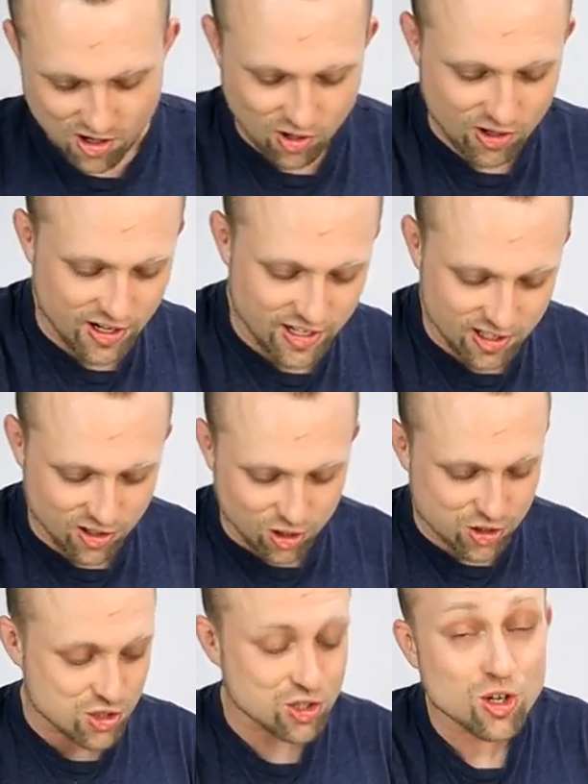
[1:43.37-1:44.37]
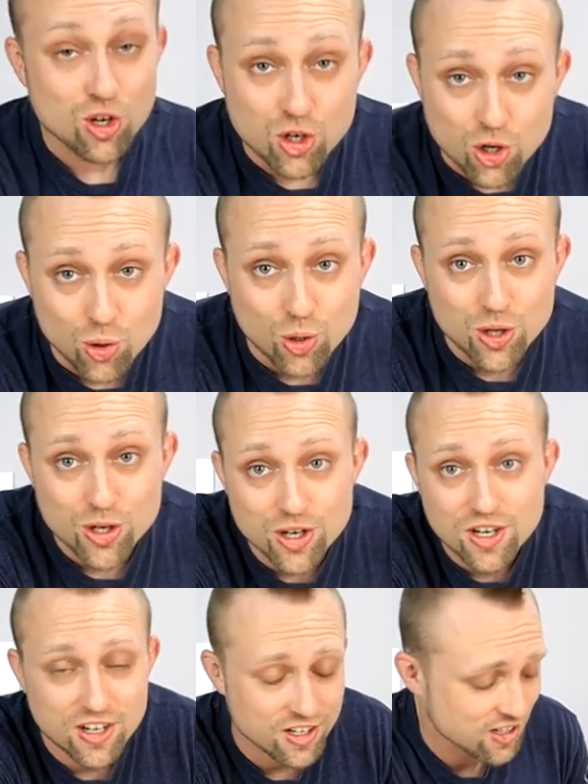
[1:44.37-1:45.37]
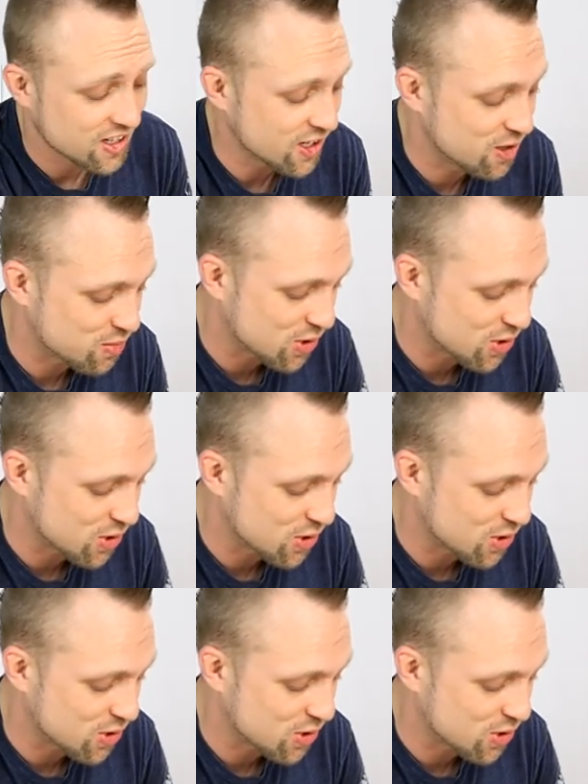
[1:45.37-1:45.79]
Okay, it looks cooler in